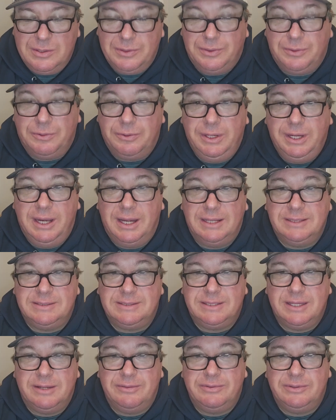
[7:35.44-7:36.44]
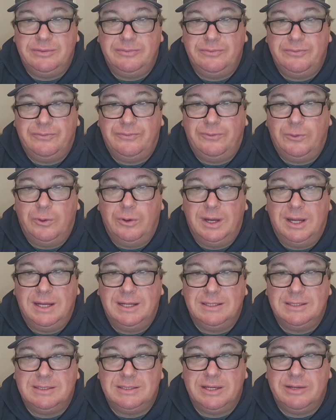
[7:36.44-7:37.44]

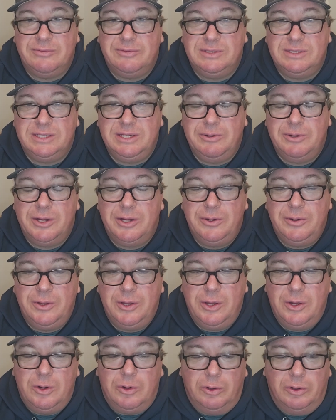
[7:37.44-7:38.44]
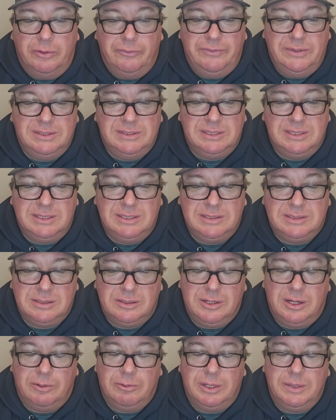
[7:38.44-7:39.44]
919-397-4970, or visit us
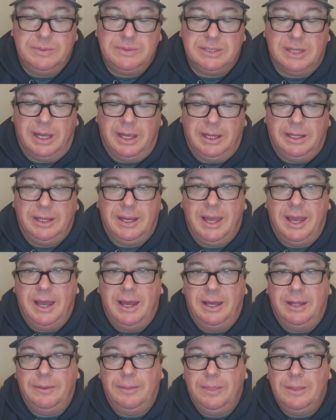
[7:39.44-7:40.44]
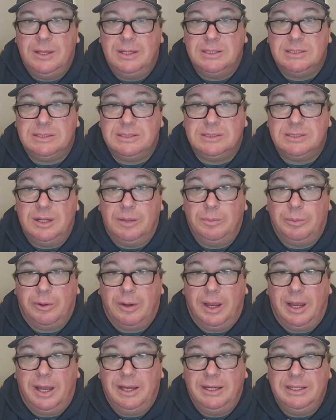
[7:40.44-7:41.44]
on our website at
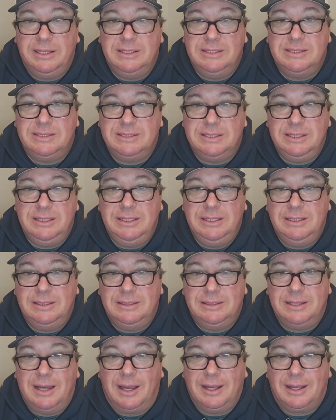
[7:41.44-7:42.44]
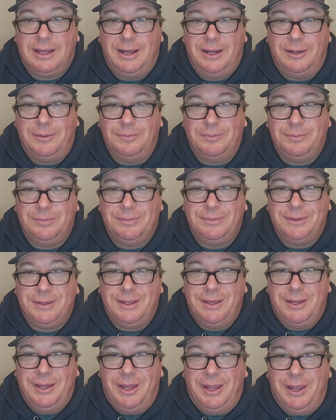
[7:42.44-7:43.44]
stumpgrindnc.com.
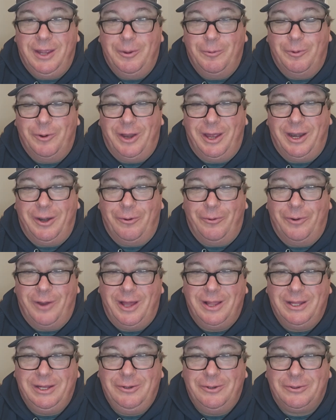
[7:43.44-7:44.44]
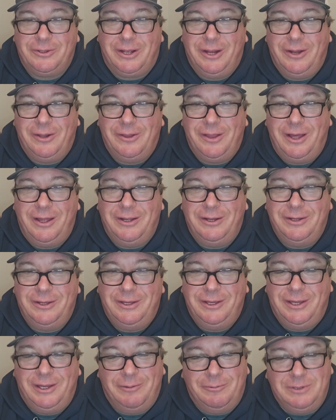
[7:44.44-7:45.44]
And we're out of Raleigh, North Carolina,
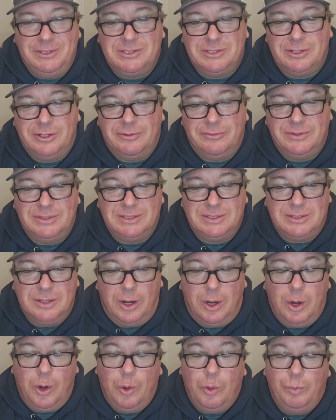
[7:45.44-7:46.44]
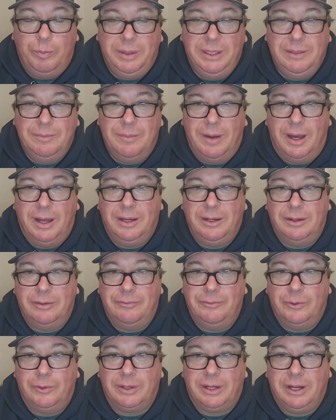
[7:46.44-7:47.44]
and we service the whole Piedmont of
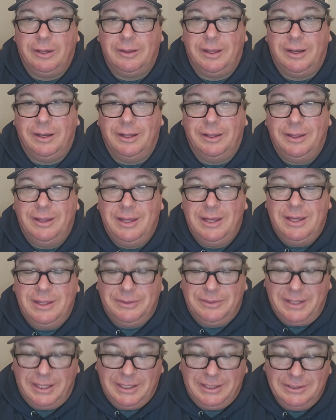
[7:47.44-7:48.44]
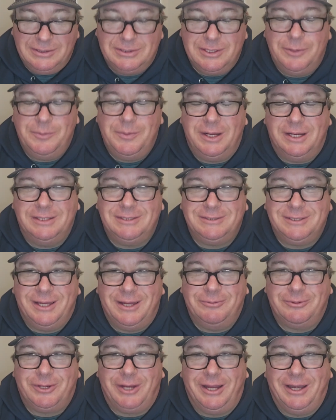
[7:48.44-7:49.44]
North Carolina. Thank you so much.
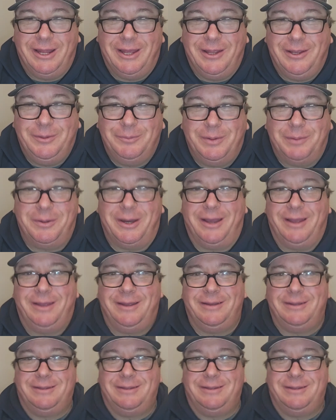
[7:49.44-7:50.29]
Have a great day. Bye-bye.